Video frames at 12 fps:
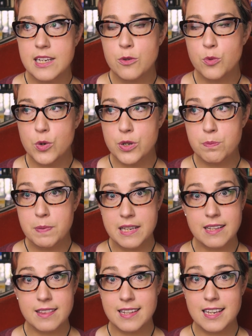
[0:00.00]
it would
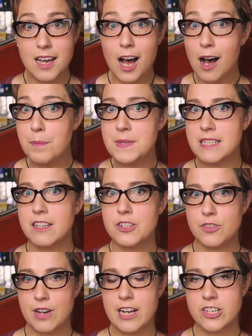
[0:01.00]
be the opposite
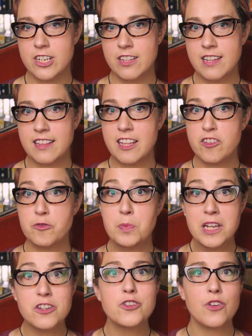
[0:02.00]
direction that they've
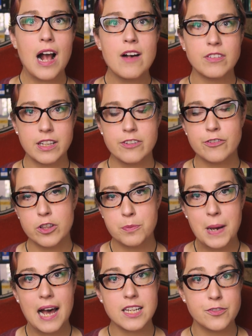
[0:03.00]
been traveling for the
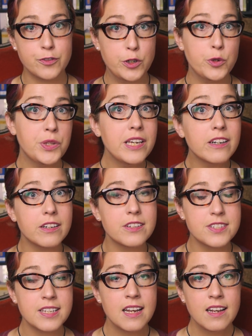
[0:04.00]
past few
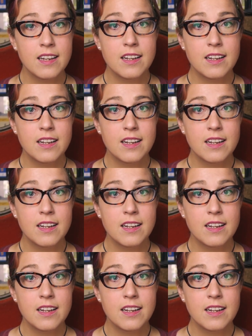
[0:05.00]
years.